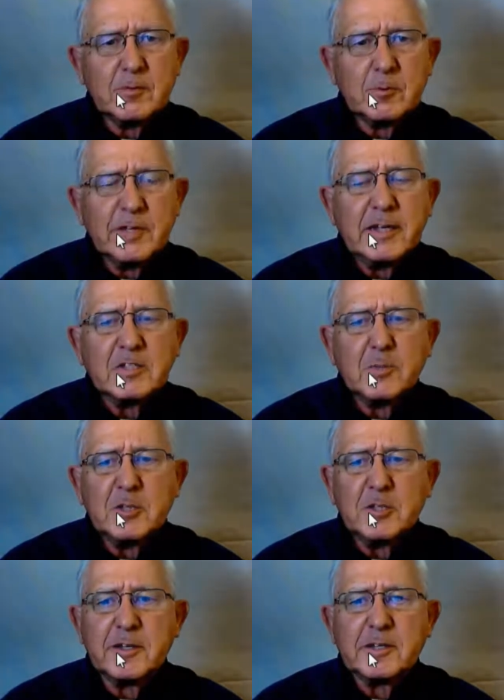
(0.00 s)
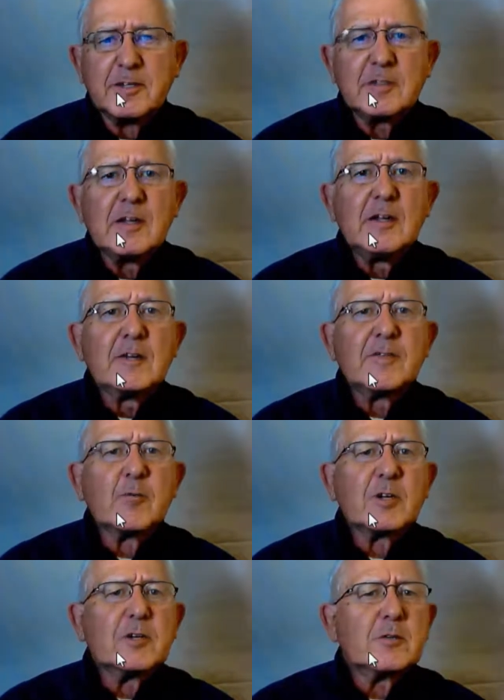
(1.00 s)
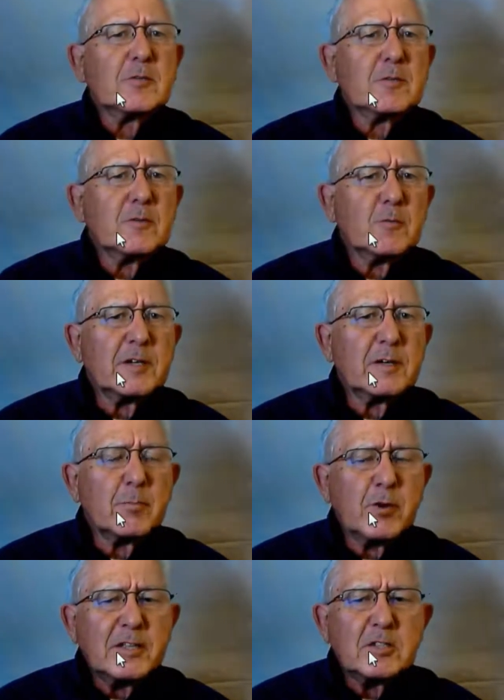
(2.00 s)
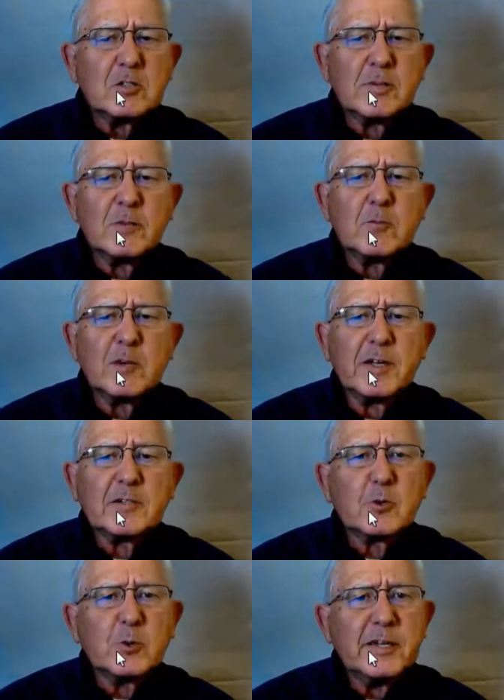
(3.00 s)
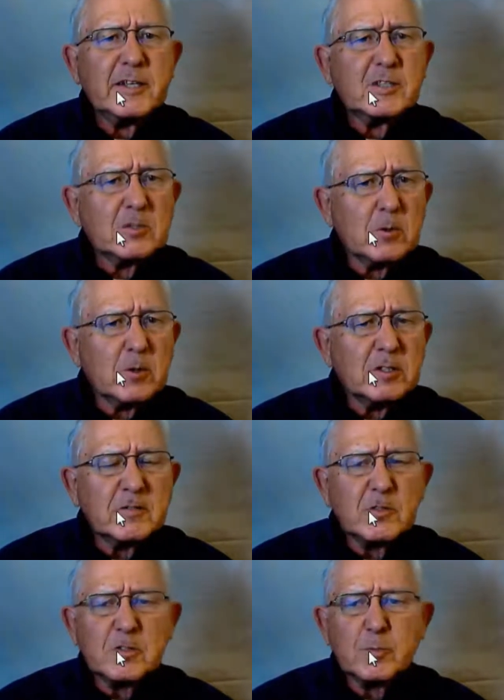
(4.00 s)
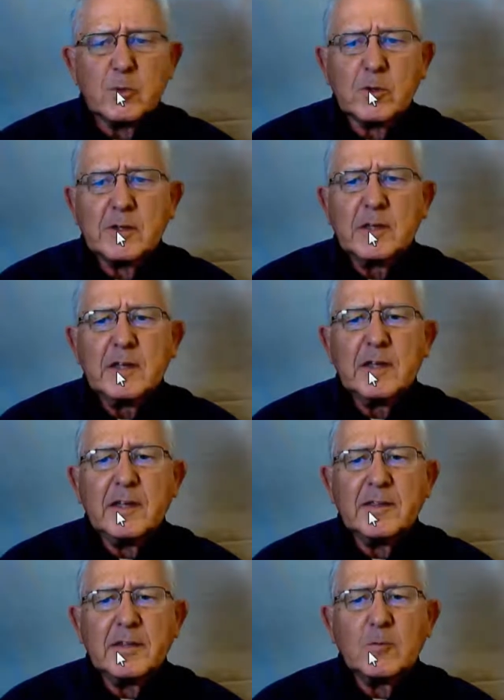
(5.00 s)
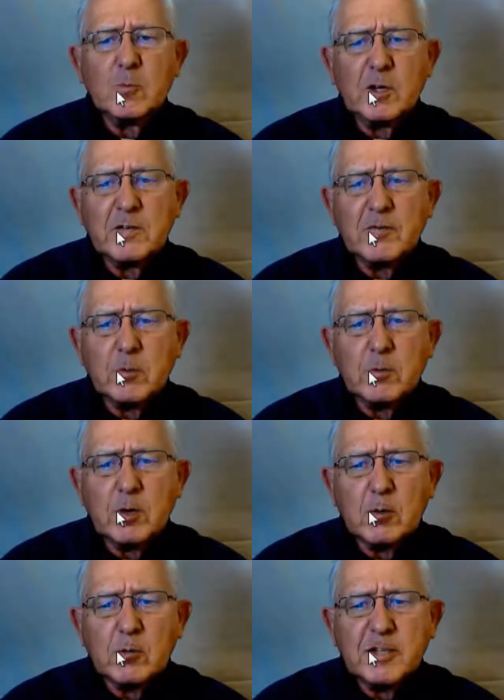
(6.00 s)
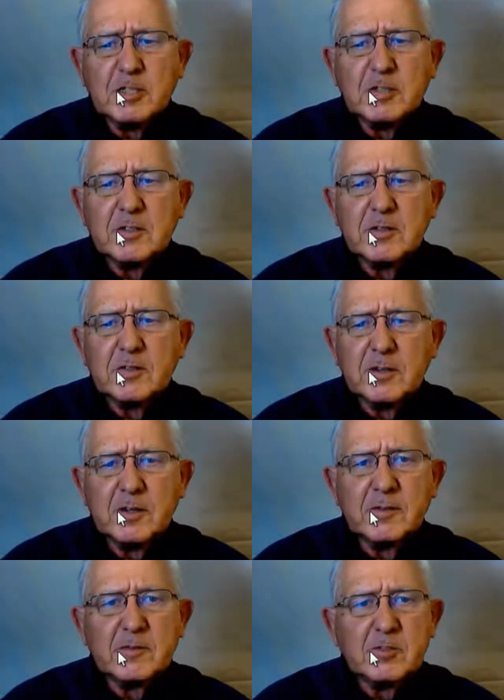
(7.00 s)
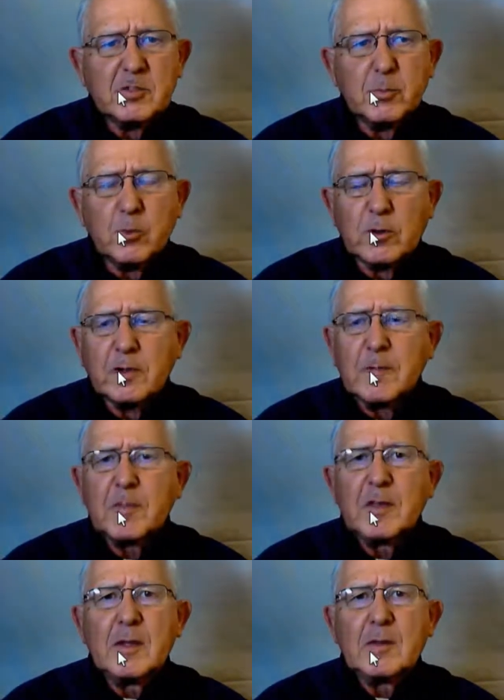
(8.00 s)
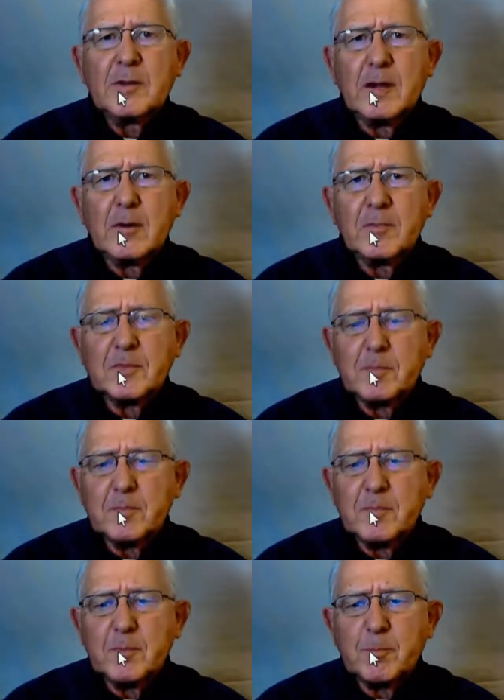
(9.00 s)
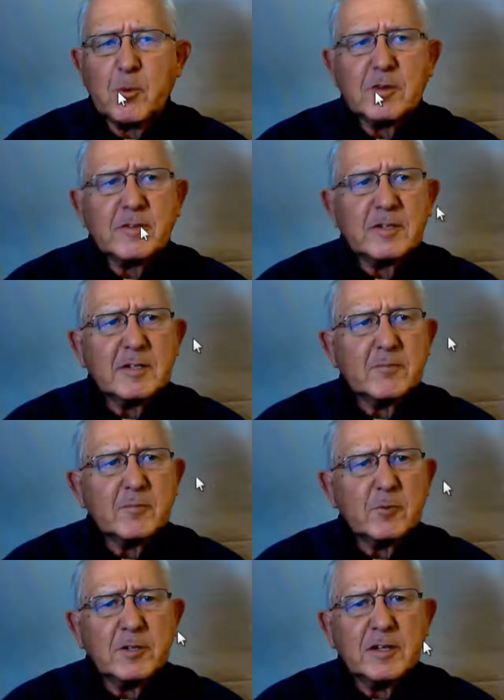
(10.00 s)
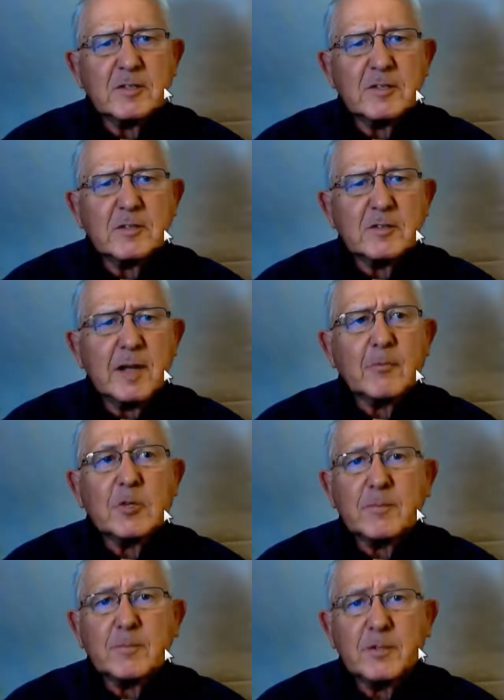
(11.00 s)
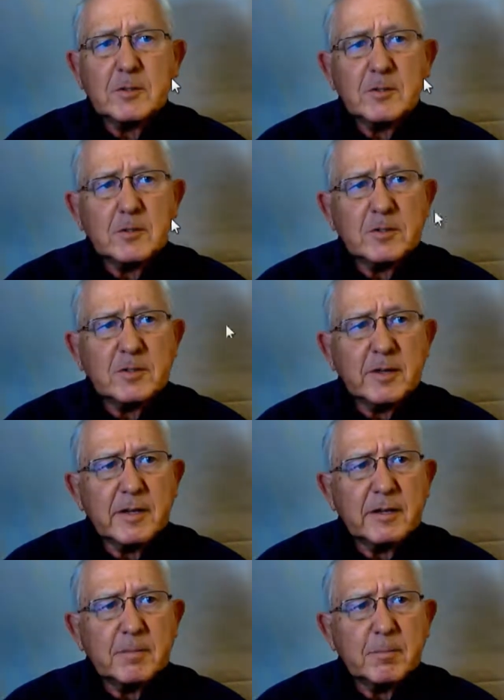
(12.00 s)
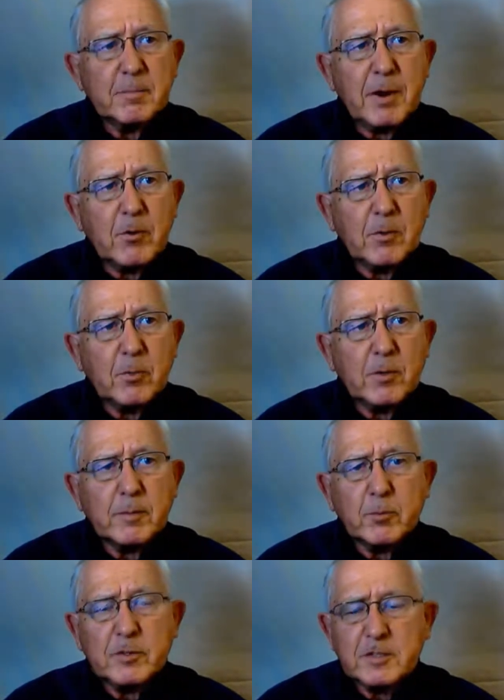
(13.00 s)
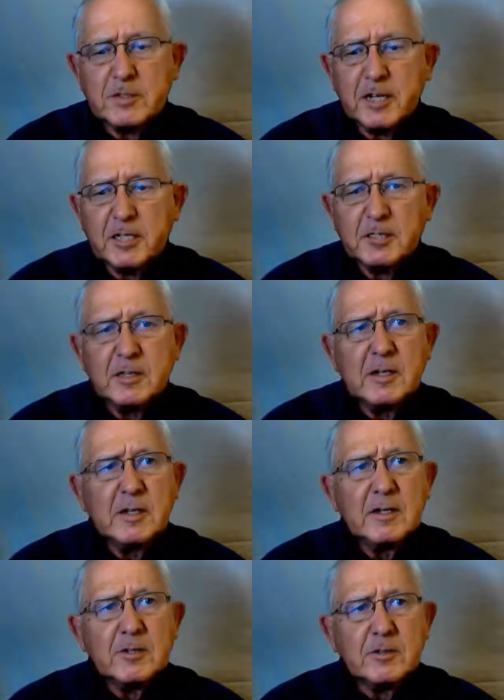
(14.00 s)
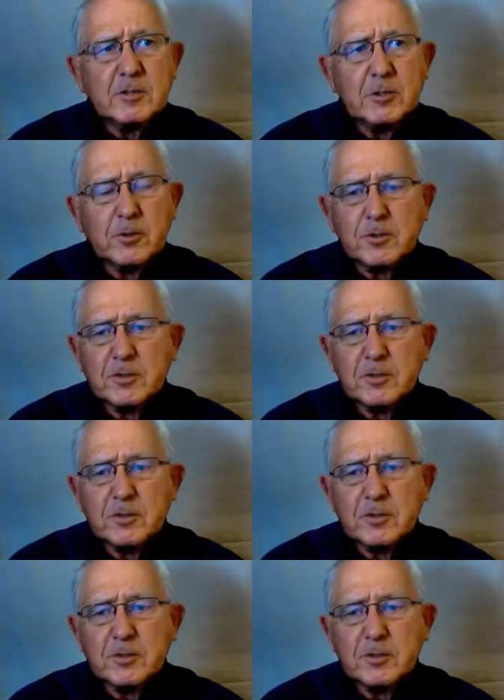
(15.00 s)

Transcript: create a speech like this. Then we're going to do one on brainstorming, one on creating stories for support, and then one for arranging your support. Now, the important thing to realize here is I'm going to be using a PowerPoint presentation to show you